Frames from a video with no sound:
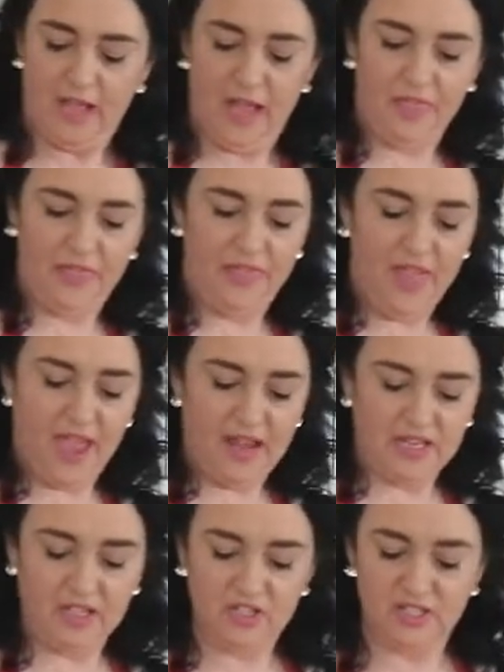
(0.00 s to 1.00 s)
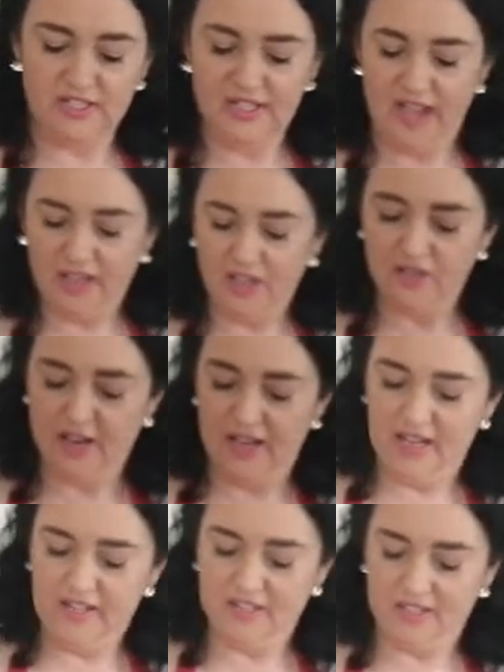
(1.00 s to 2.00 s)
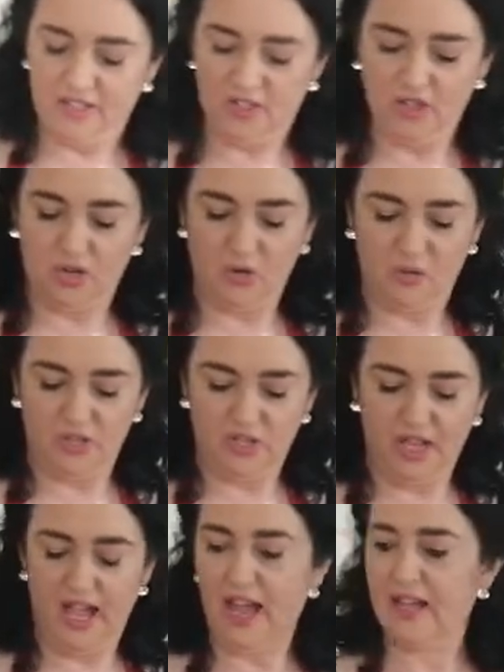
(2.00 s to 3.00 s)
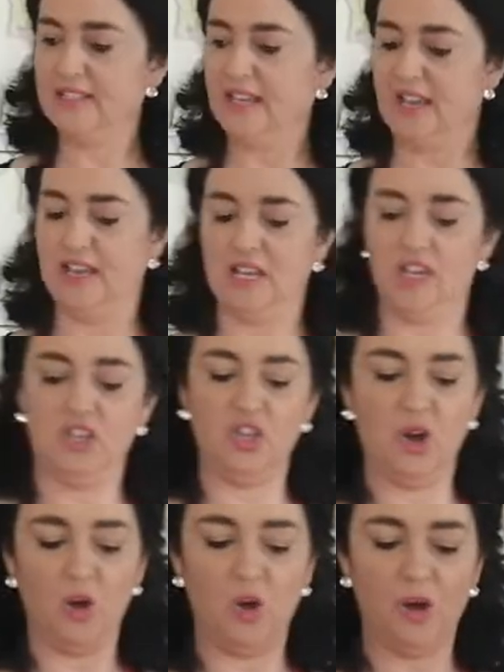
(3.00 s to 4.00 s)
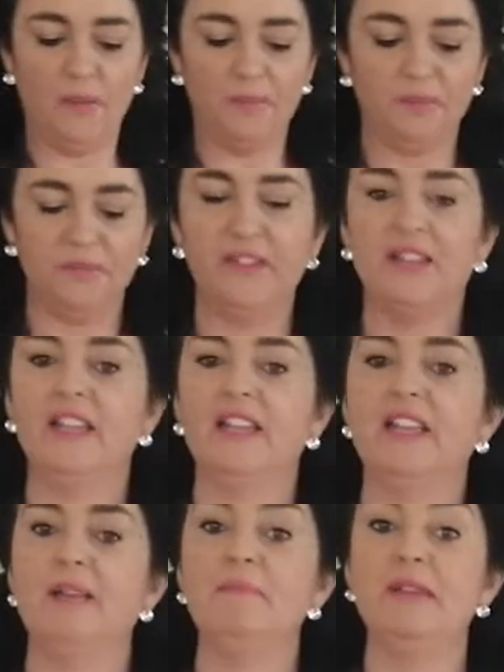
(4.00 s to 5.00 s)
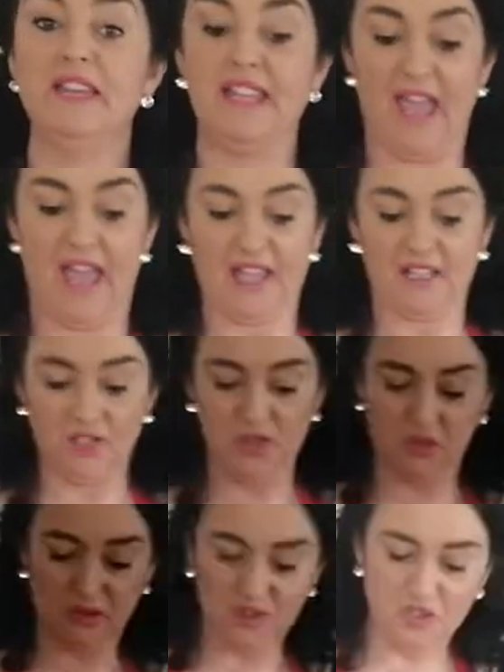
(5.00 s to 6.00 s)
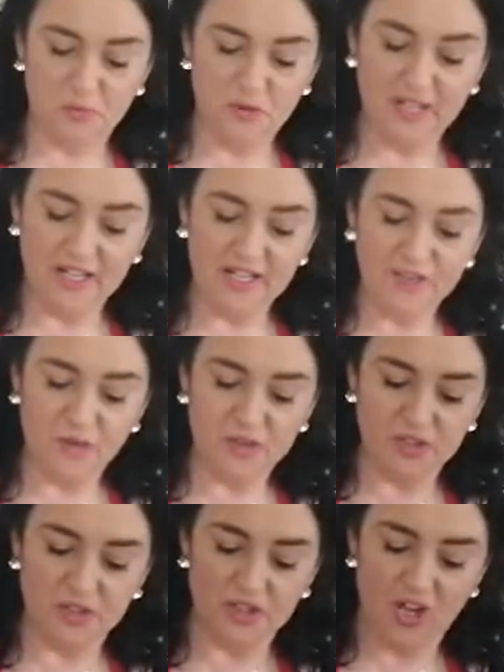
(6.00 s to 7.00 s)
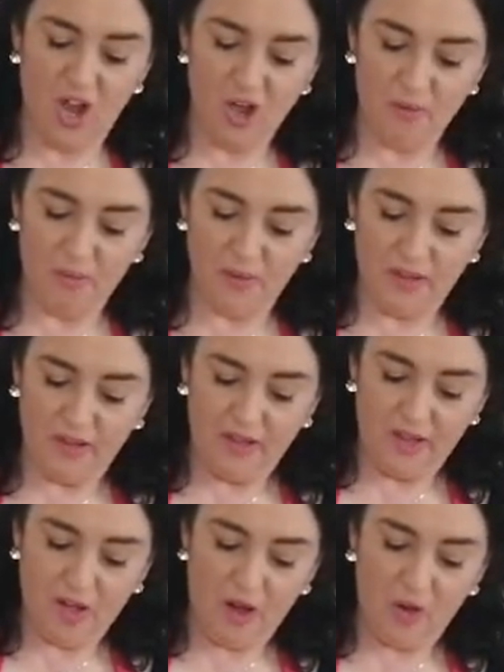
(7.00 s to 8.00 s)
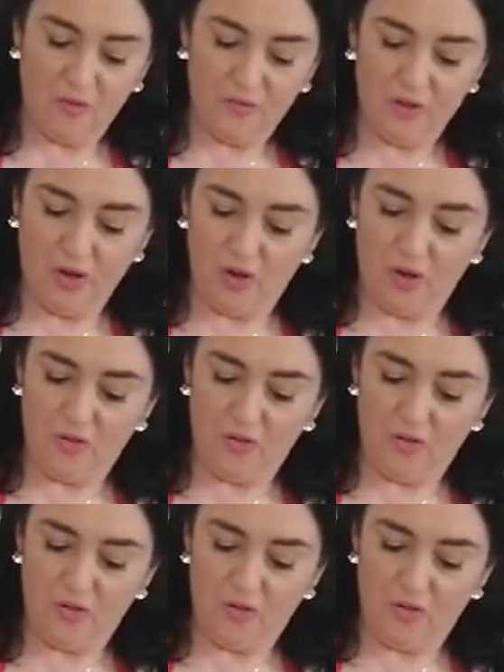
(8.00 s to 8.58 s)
And then to decorate, you're going to add in your mini eggs. So you can sprinkle those on top of your